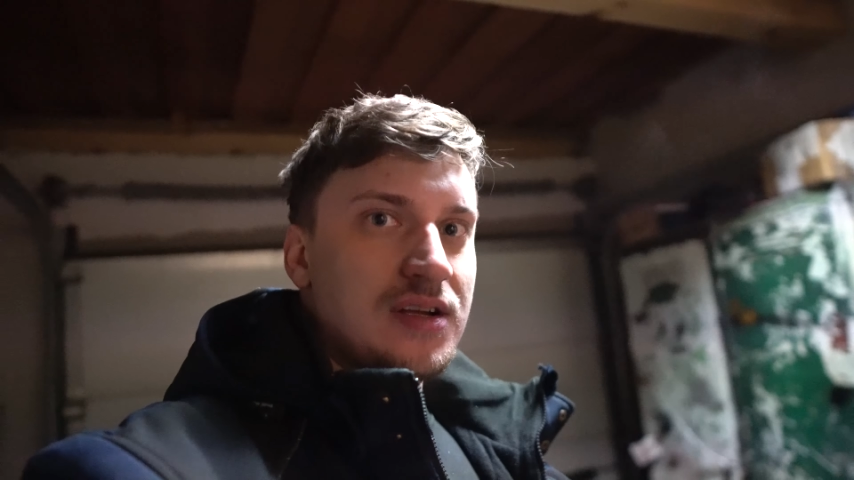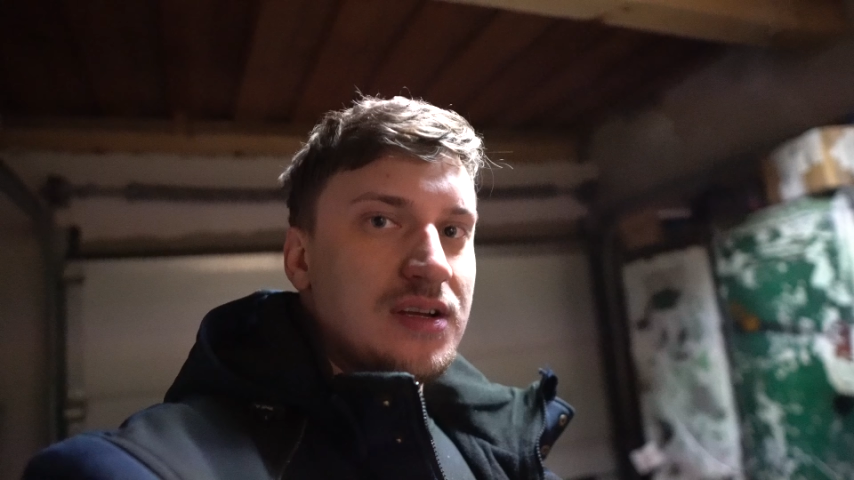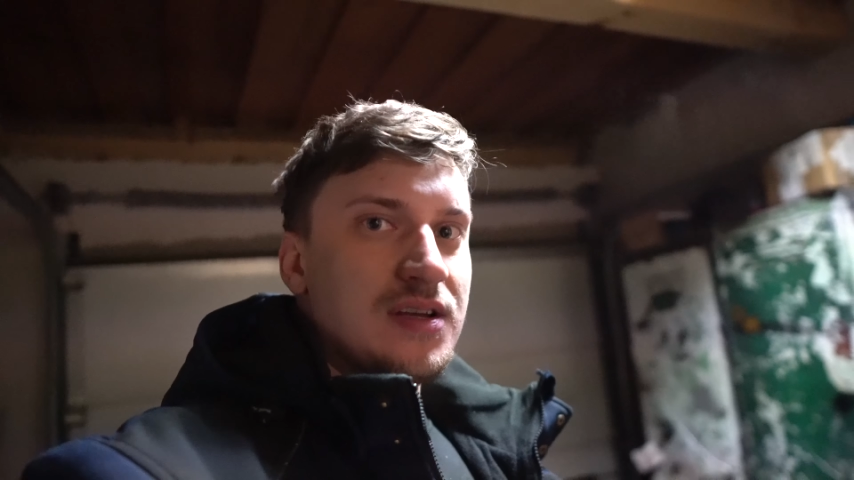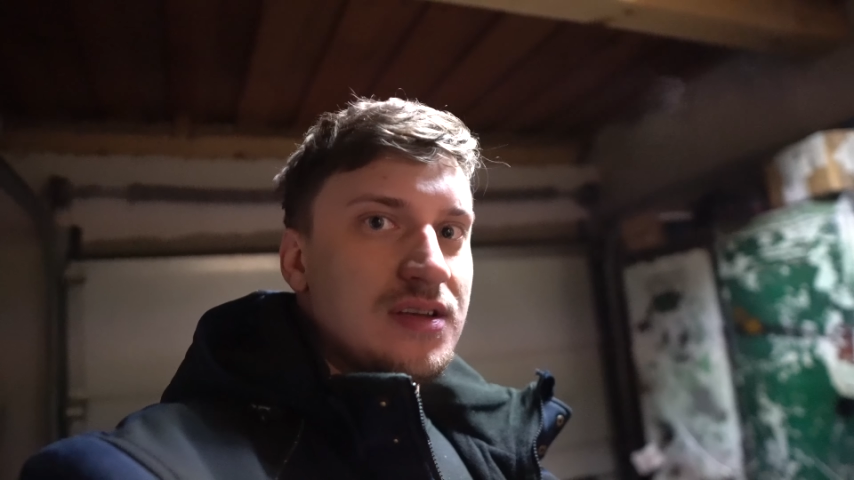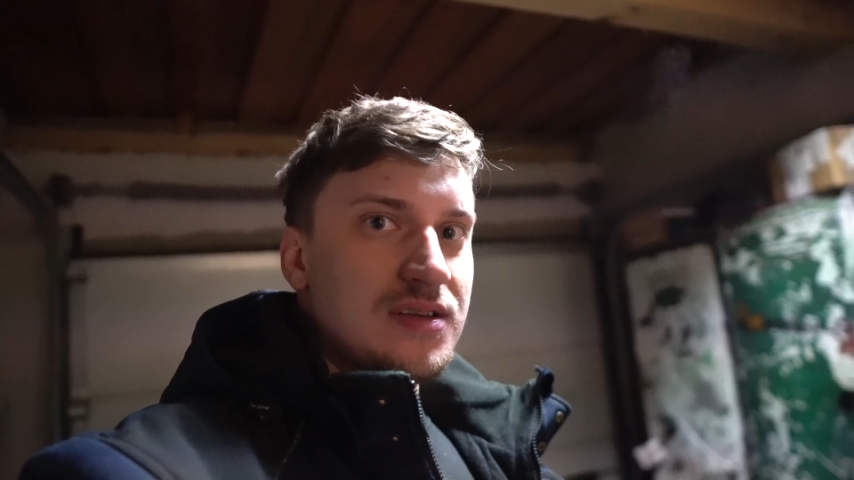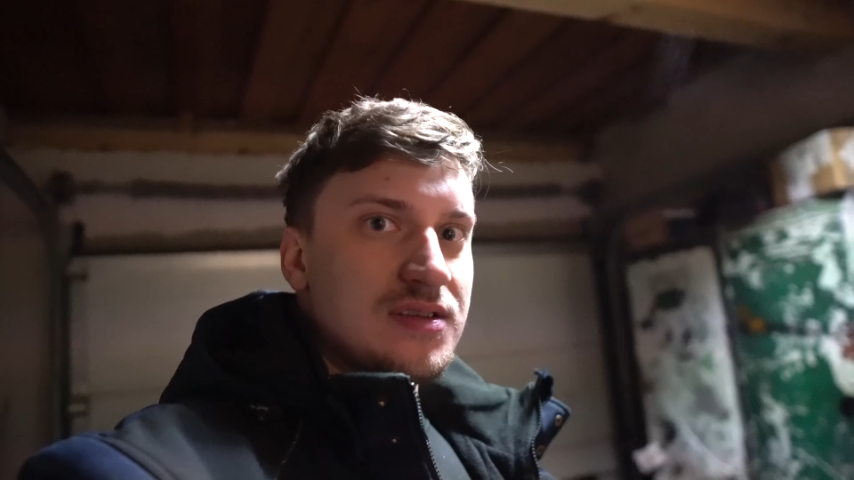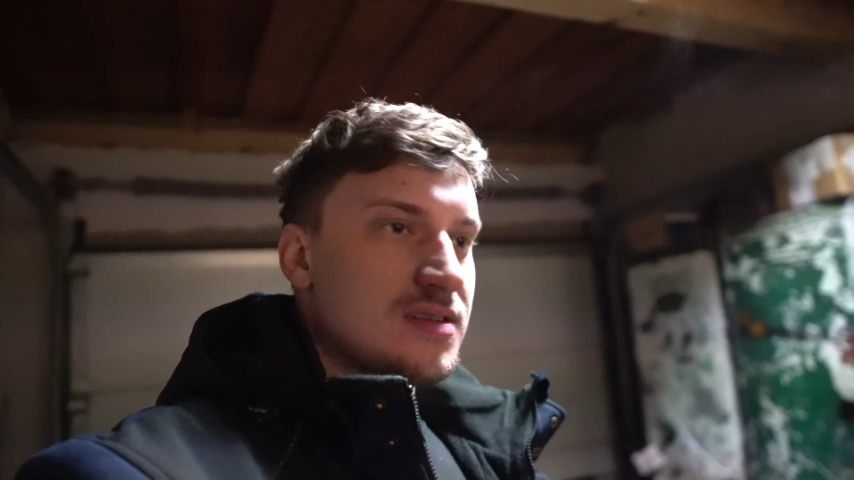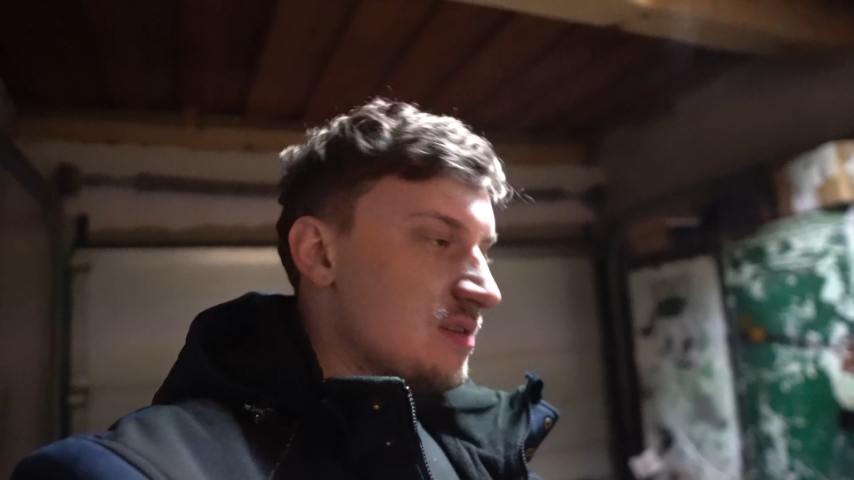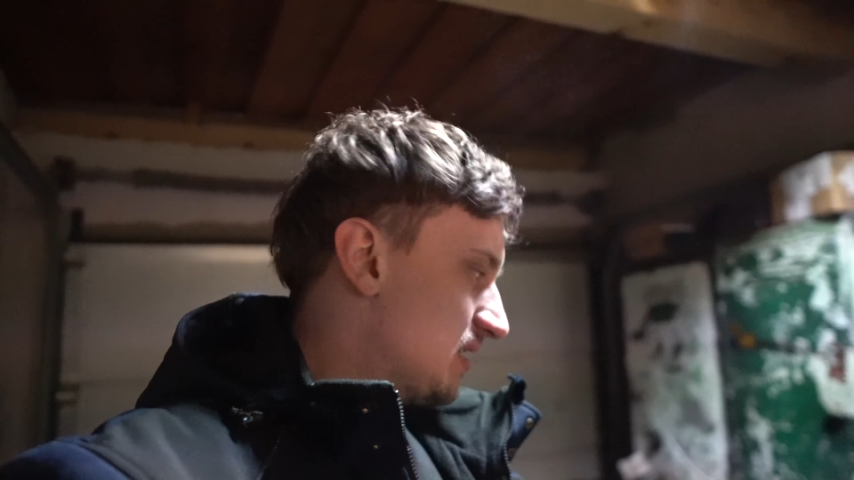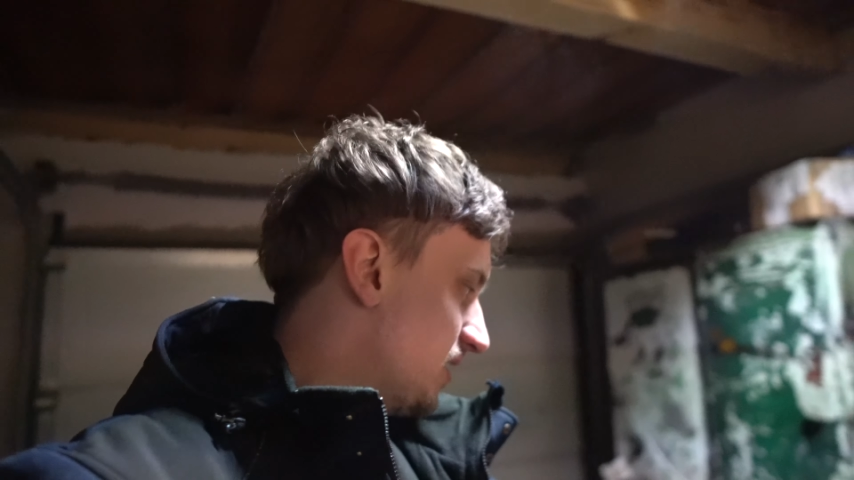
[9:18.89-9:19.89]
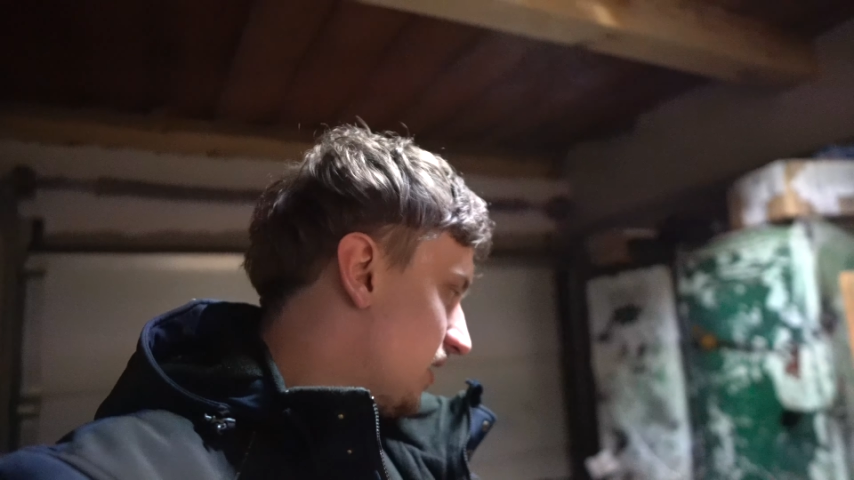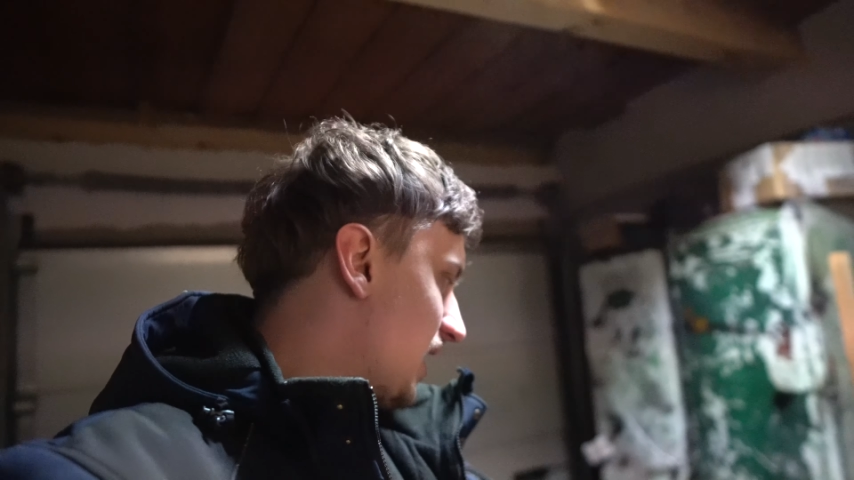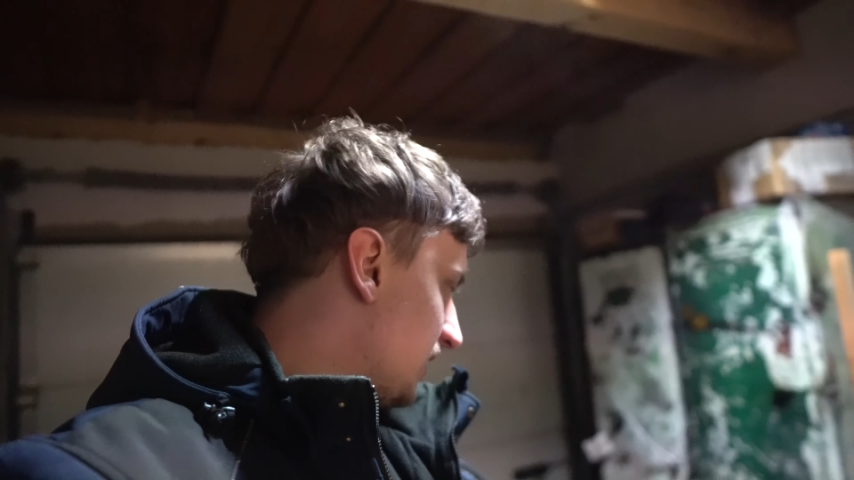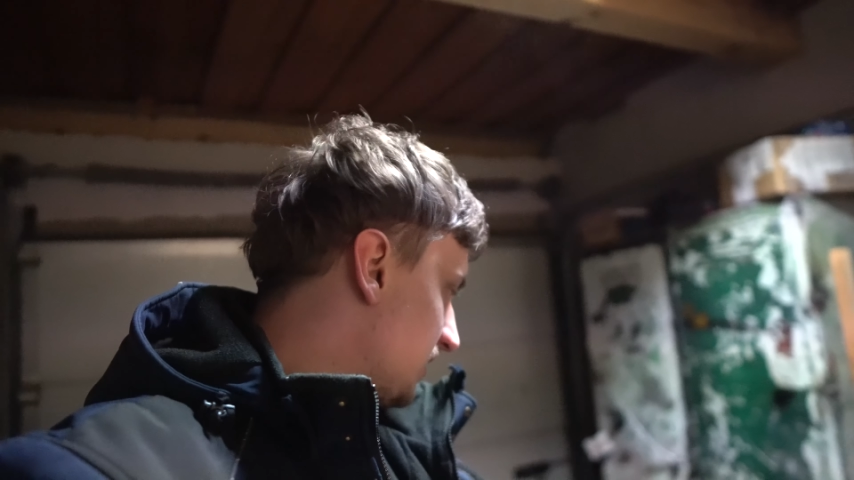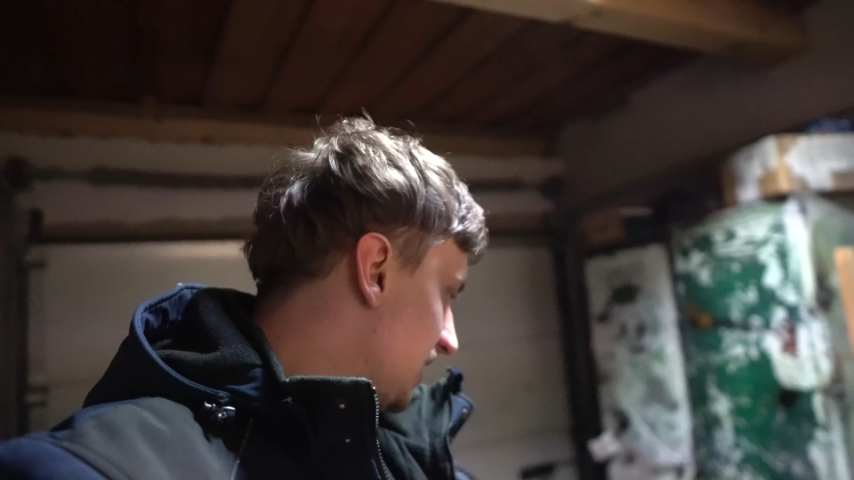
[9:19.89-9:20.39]
is
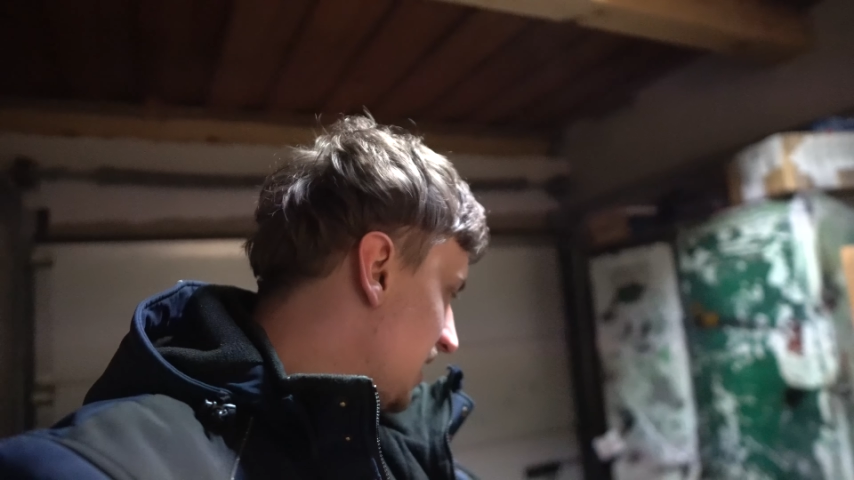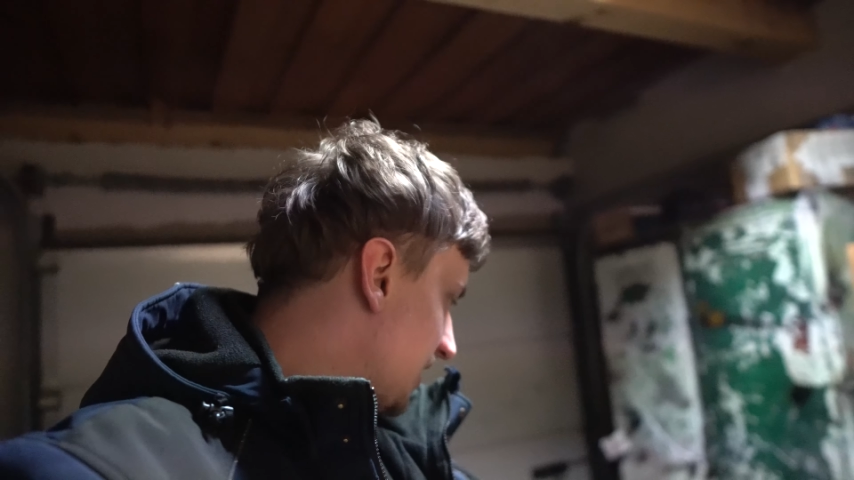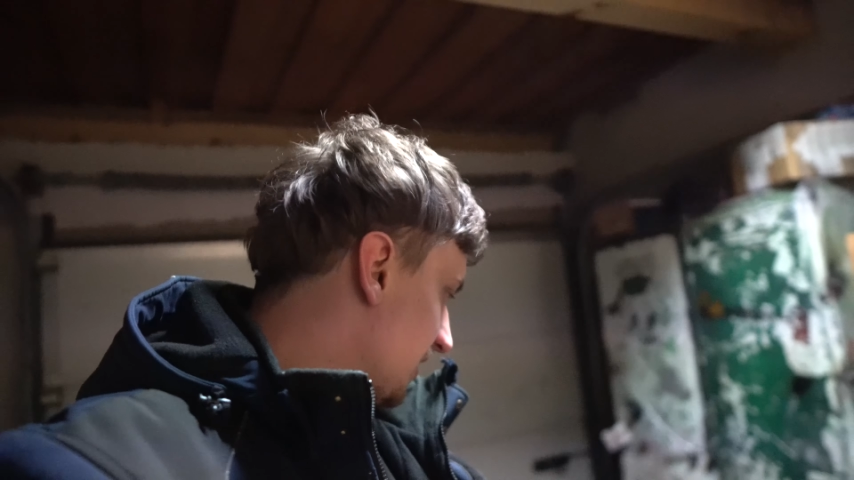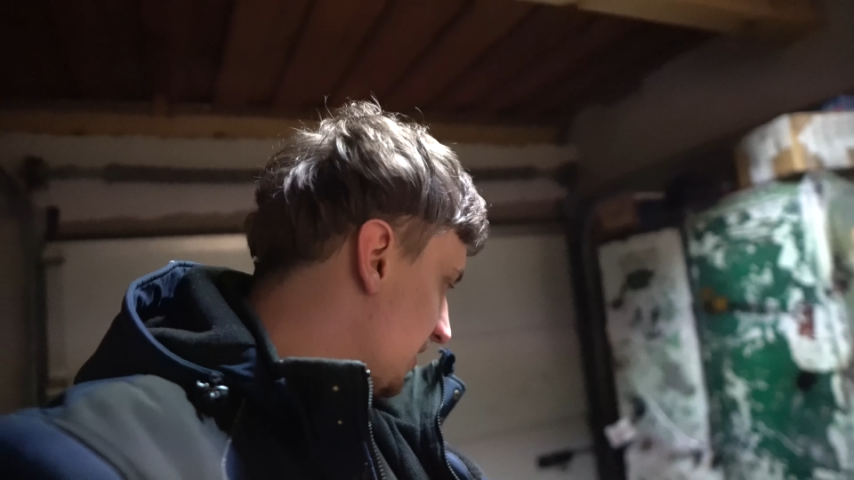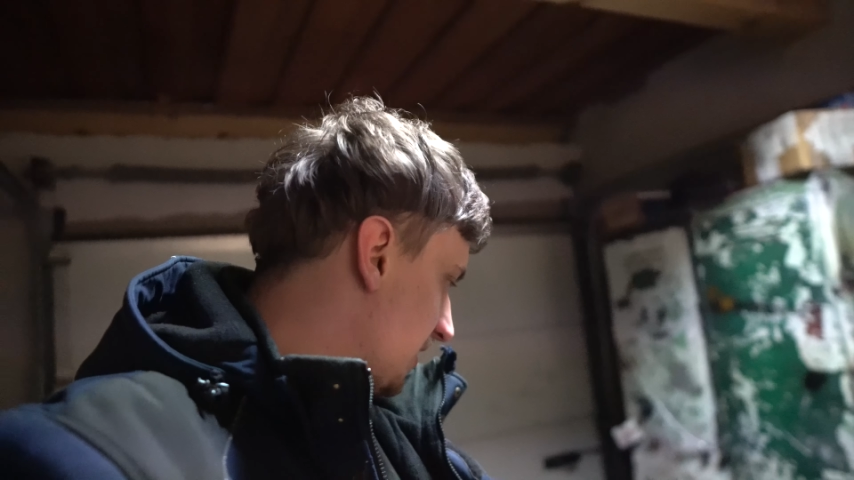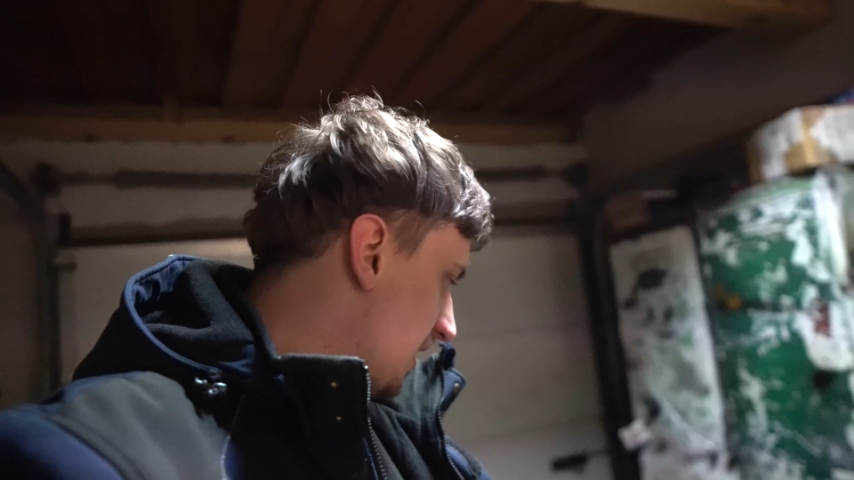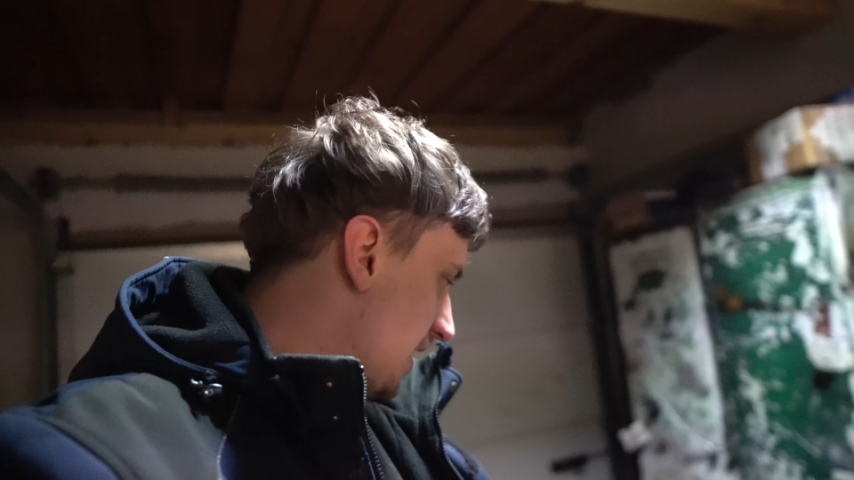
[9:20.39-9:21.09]
kinda leaking,